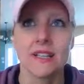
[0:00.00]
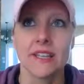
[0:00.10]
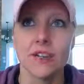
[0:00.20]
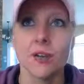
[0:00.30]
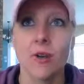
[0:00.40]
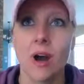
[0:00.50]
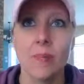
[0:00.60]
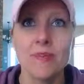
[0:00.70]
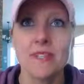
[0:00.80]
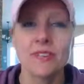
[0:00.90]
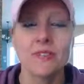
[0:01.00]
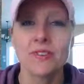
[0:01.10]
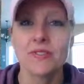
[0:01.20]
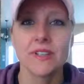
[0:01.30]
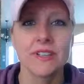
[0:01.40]
up until
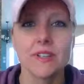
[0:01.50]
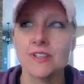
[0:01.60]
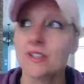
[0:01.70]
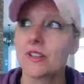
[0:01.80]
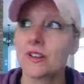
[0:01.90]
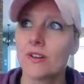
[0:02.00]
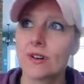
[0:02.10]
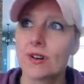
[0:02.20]
50 years ago,